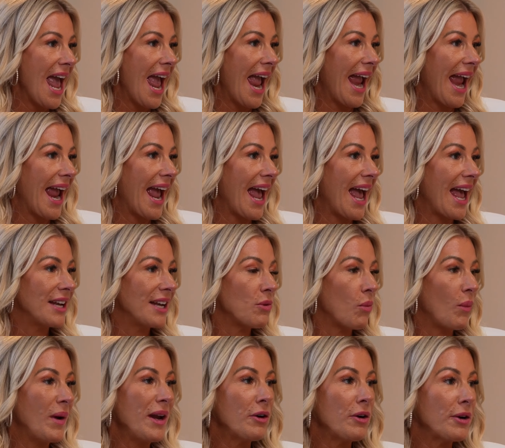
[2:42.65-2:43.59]
And
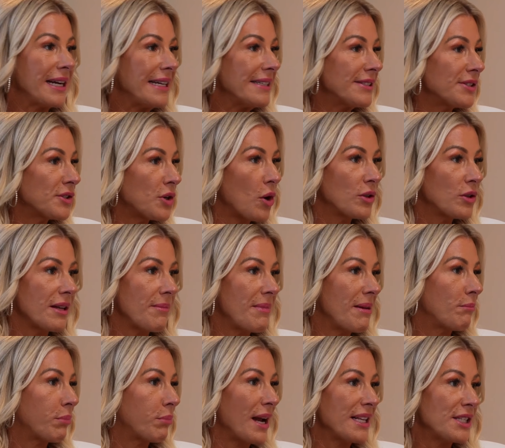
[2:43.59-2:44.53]
we are East Coast. I
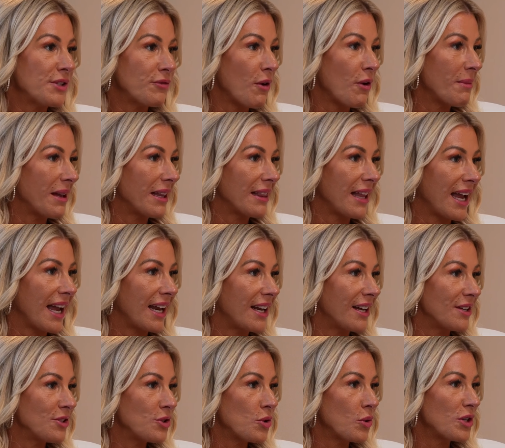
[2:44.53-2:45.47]
mean, Brett's from
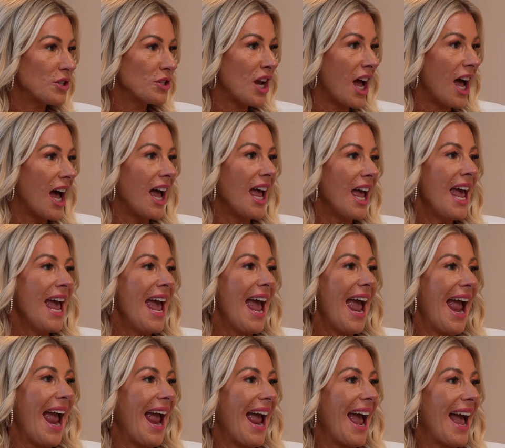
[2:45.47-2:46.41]
Atlanta, Georgia.
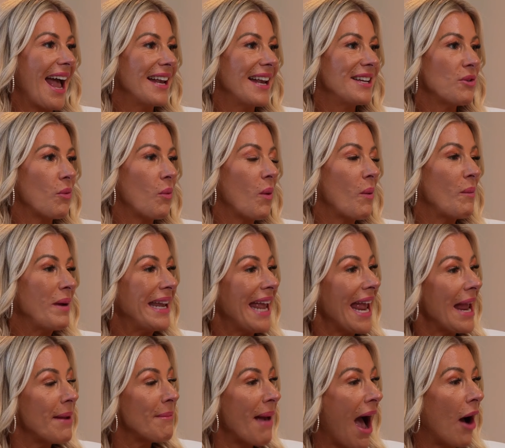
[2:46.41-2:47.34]
And when we
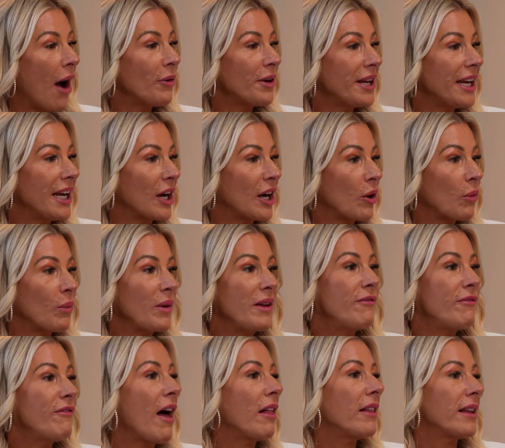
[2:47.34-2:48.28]
came out here, we
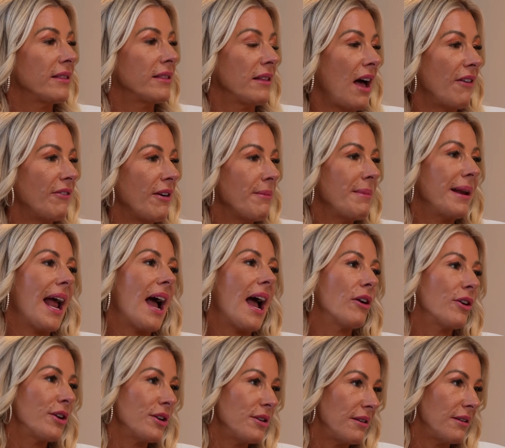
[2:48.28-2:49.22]
fell in love. I mean, how
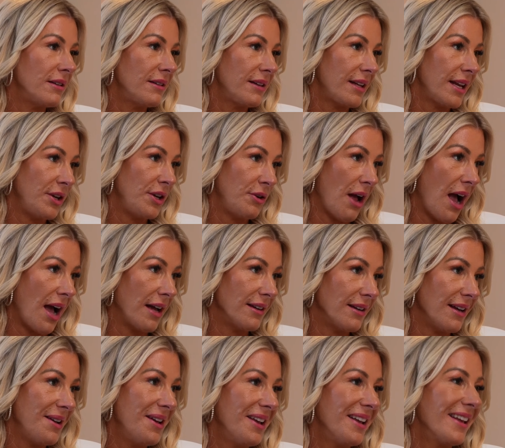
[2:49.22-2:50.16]
could, can you not?
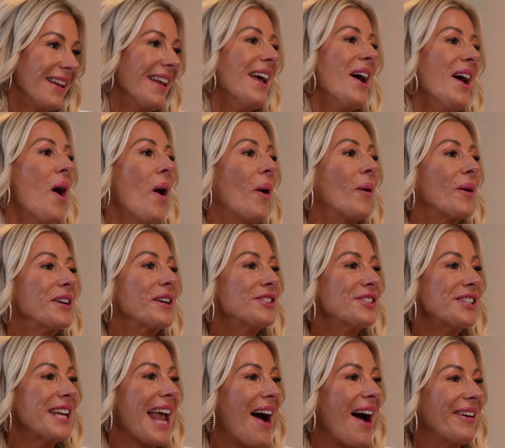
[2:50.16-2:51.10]
Yes,
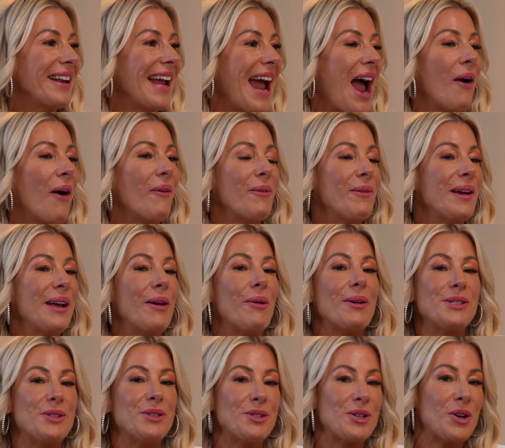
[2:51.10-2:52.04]
Orange County, we
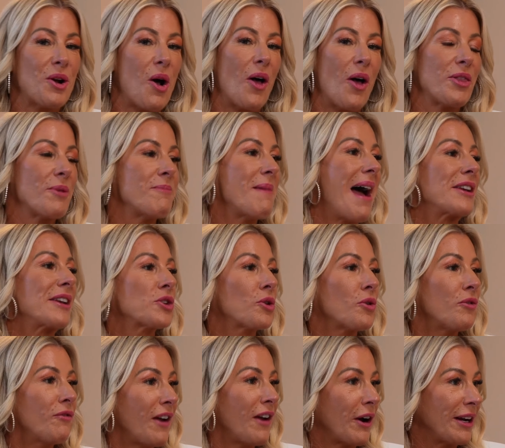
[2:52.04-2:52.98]
always used to call it the
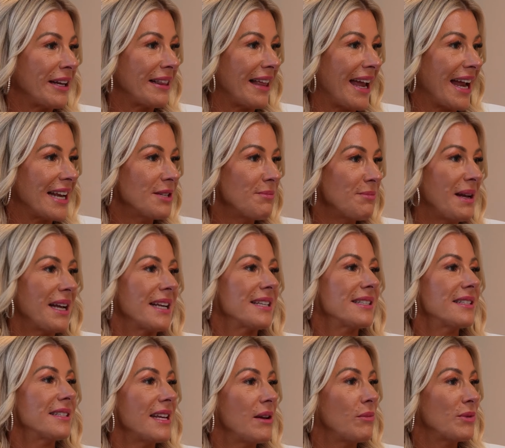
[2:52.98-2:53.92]
magical fairyland
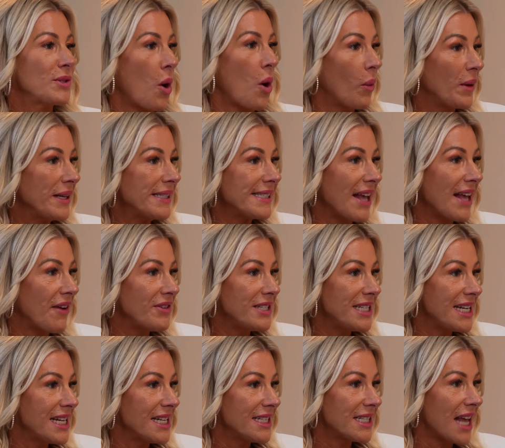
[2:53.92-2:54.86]
because it was always
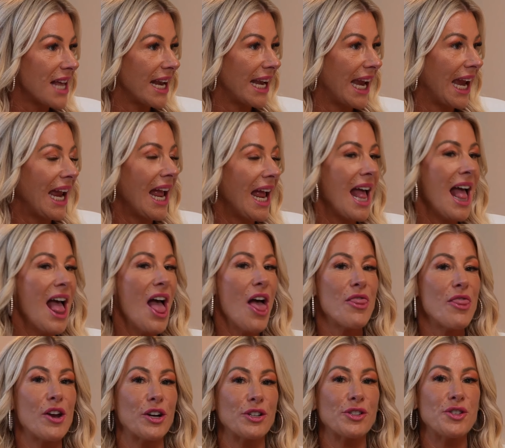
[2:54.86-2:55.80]
70 and sunny.
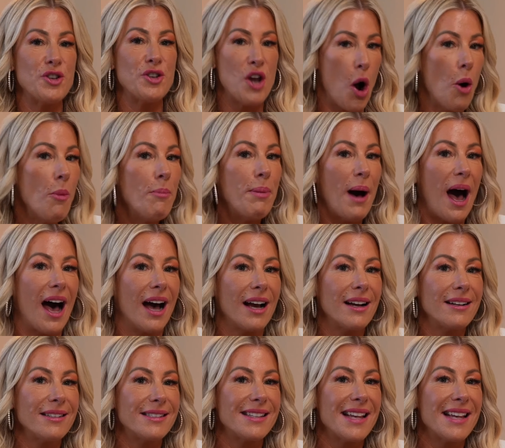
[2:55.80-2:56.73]
There's no
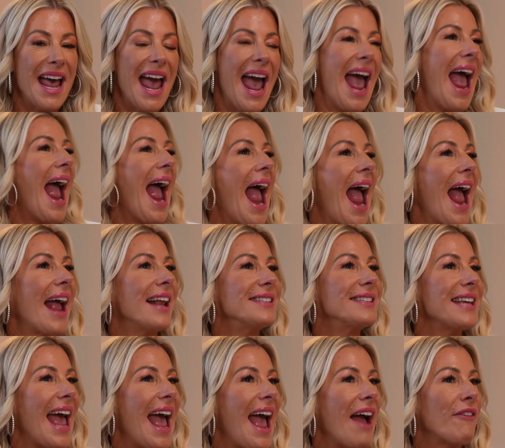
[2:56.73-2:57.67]
bugs. And
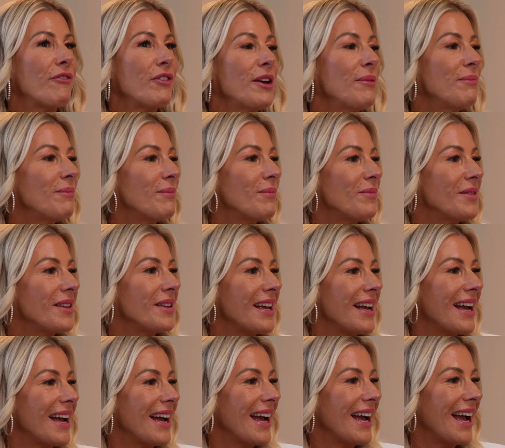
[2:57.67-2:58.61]
wait, what did you guys
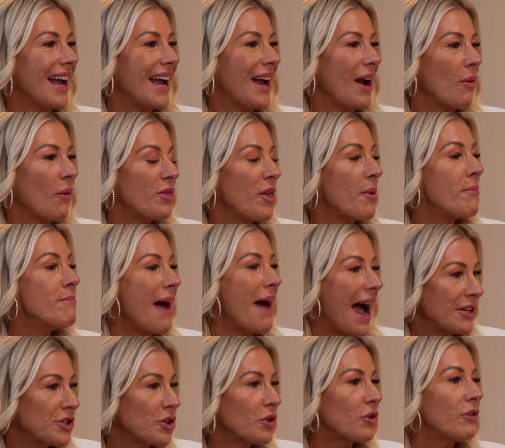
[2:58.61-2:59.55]
call it? The
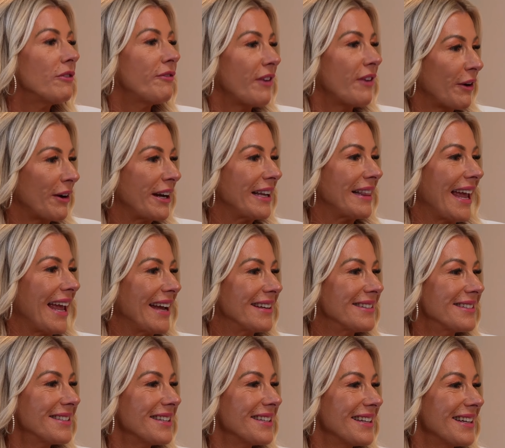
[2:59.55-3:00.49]
magical fairyland. Oh,
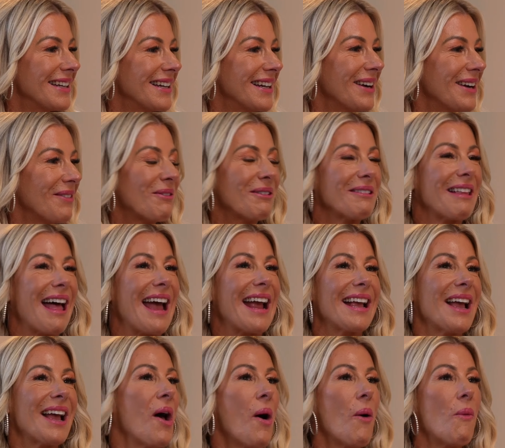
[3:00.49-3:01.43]
I love that. We're
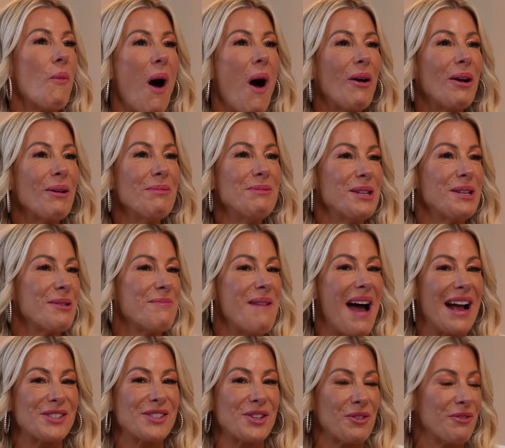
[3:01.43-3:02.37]
like, welcome to the
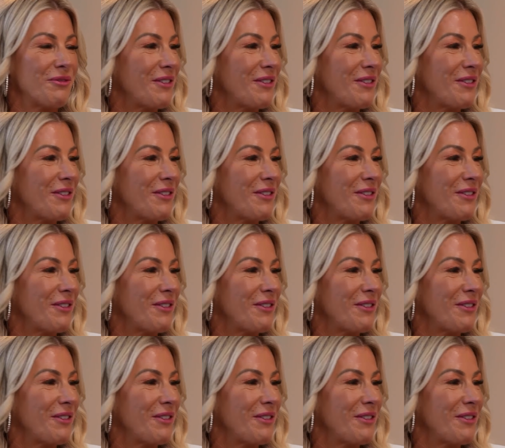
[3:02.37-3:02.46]
magical